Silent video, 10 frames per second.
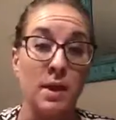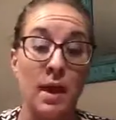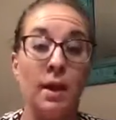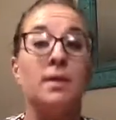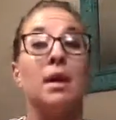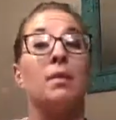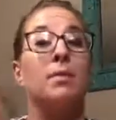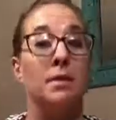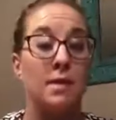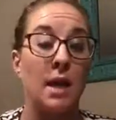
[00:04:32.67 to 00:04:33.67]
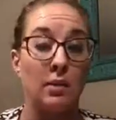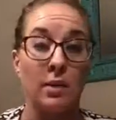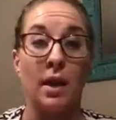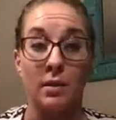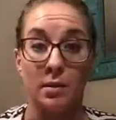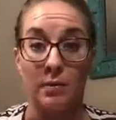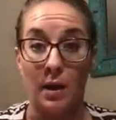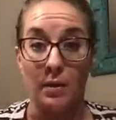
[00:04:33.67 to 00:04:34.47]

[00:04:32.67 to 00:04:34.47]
I must now look at their values.